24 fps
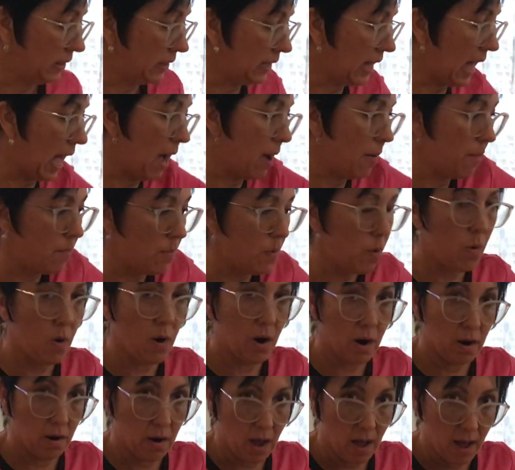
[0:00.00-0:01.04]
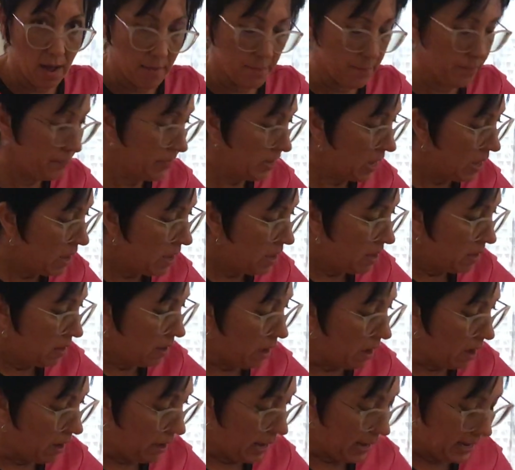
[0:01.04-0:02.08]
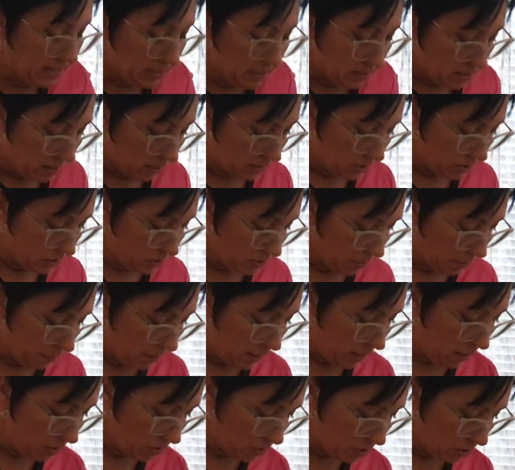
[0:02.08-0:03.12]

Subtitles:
a lot more adductors up here